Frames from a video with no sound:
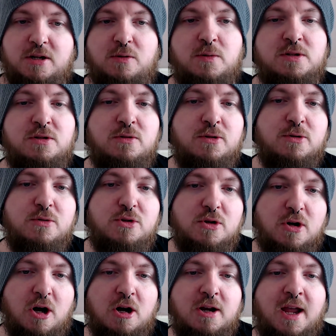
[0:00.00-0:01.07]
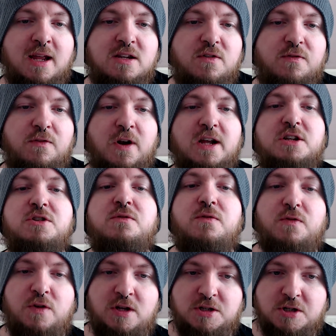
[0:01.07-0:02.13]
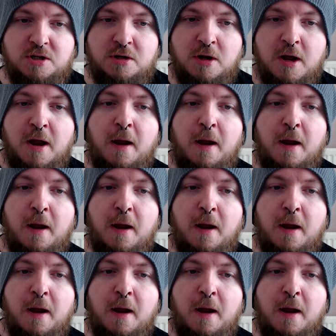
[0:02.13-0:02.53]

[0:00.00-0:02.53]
When you use your arcane deflection feature,